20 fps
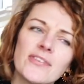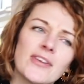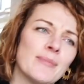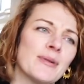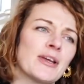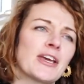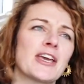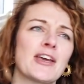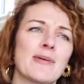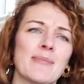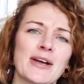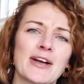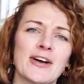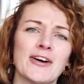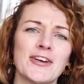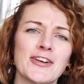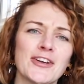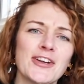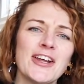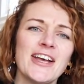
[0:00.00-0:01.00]
I'm looking at my
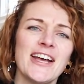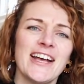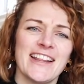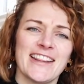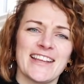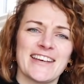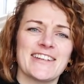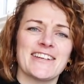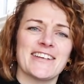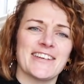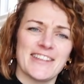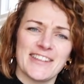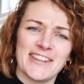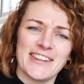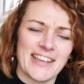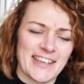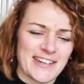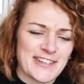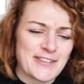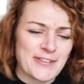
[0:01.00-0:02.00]
garden,
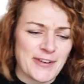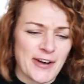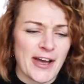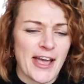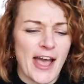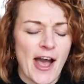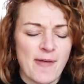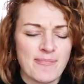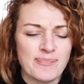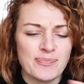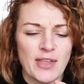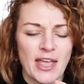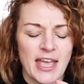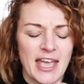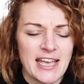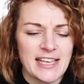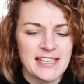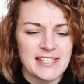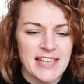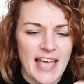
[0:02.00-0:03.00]
that is why,
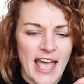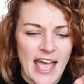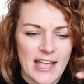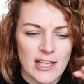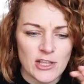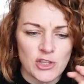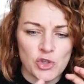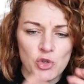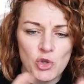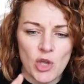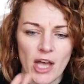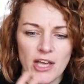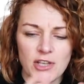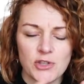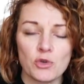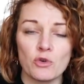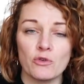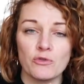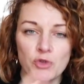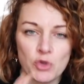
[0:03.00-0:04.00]
is a
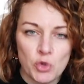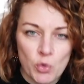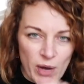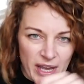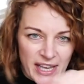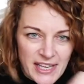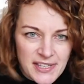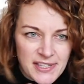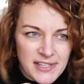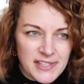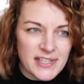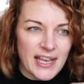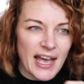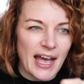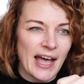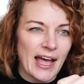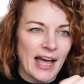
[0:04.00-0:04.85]
sort of twist.